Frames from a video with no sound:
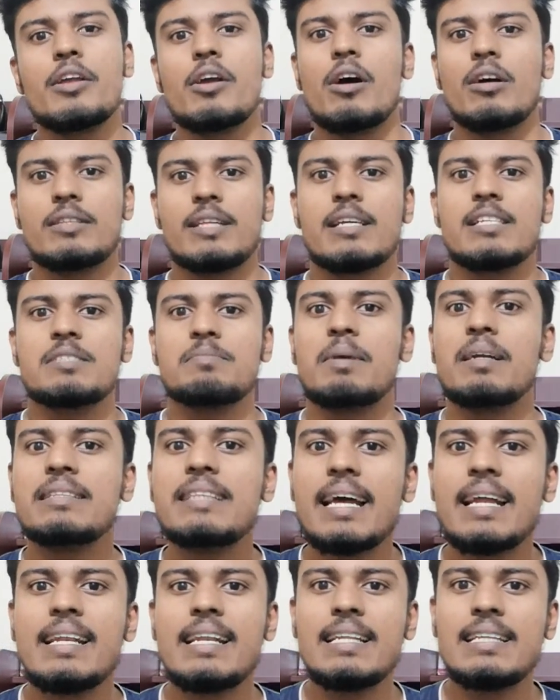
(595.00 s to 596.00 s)
your things,
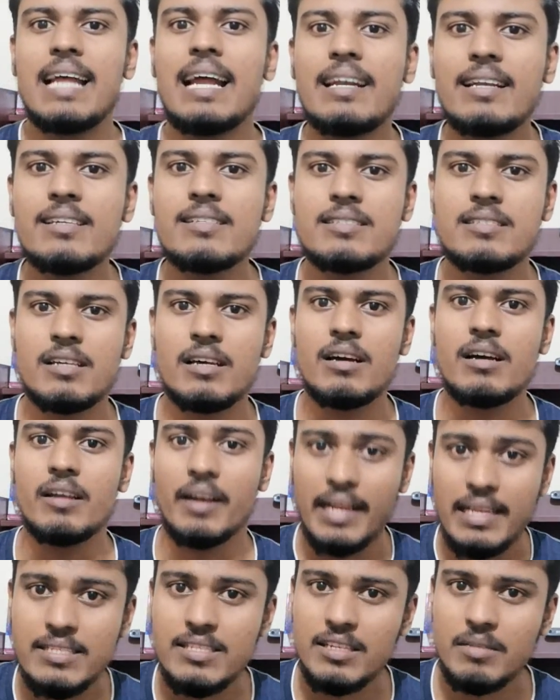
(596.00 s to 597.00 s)
but then that is a
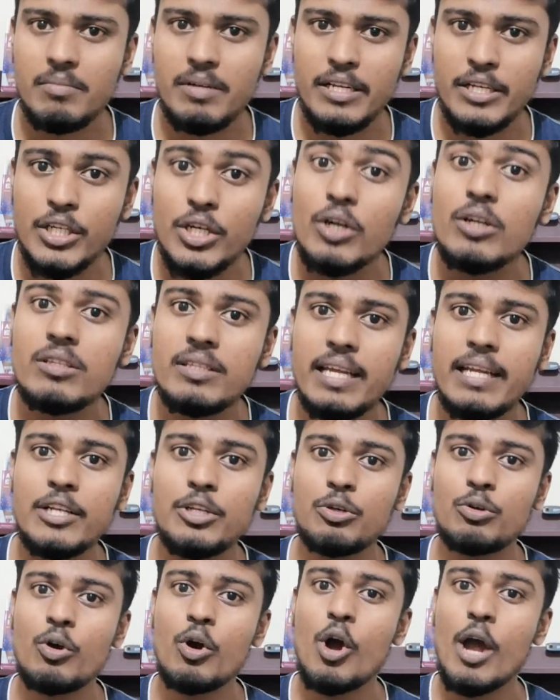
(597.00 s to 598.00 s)
reasonably good
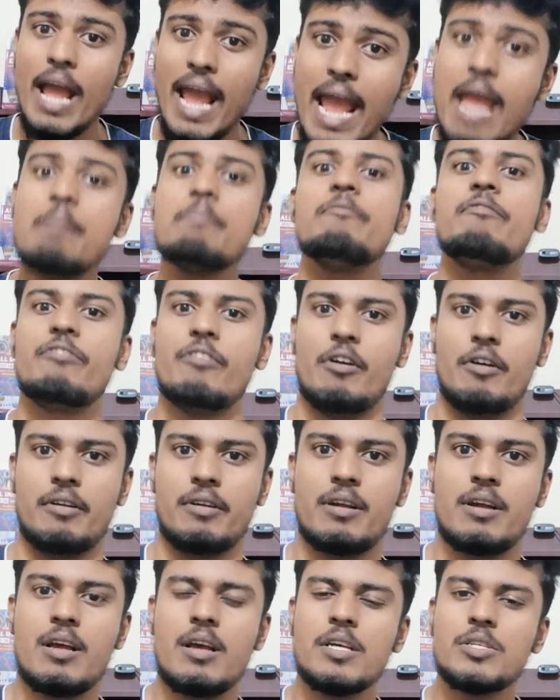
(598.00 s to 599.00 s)
thing to aim
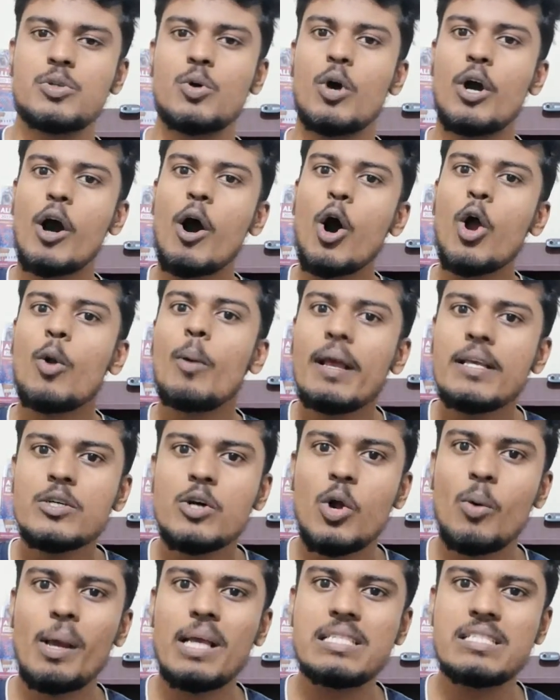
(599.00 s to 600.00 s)
for. So
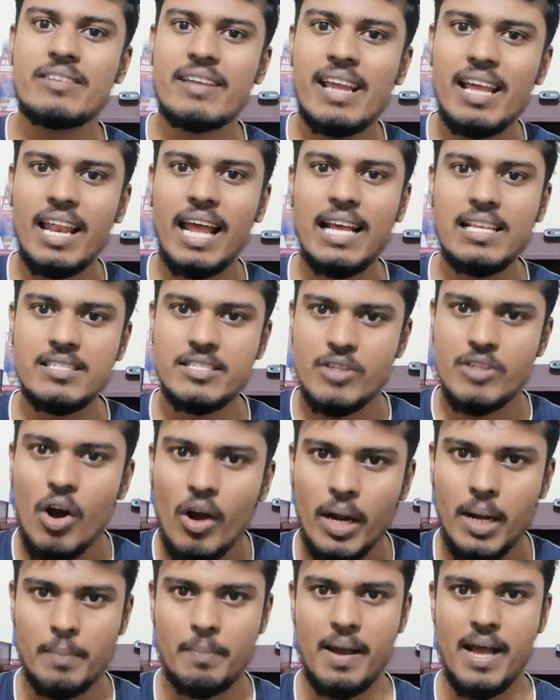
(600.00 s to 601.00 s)
always realize
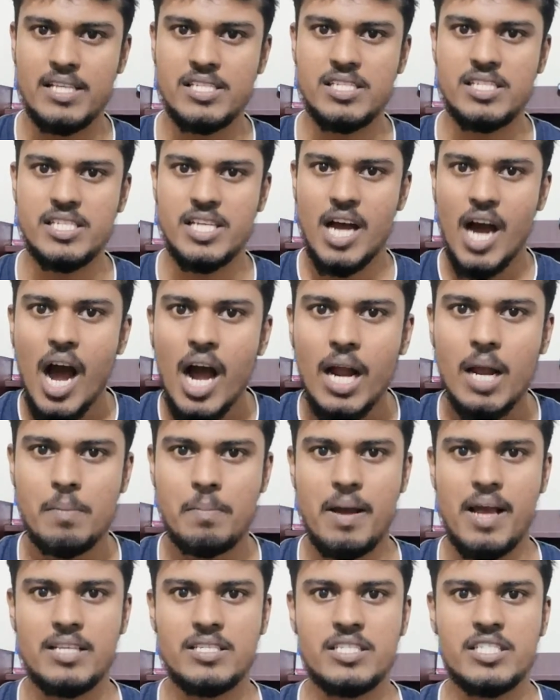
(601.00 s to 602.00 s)
your capacity, our
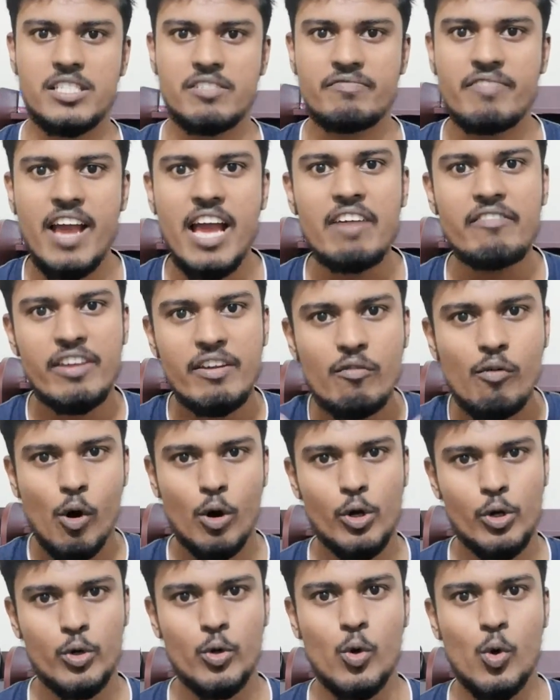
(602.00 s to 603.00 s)
capacity, where we
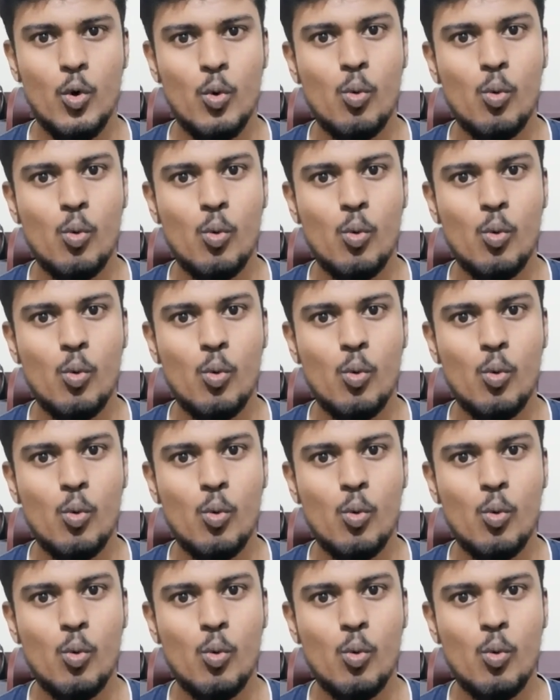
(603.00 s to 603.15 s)
want to go,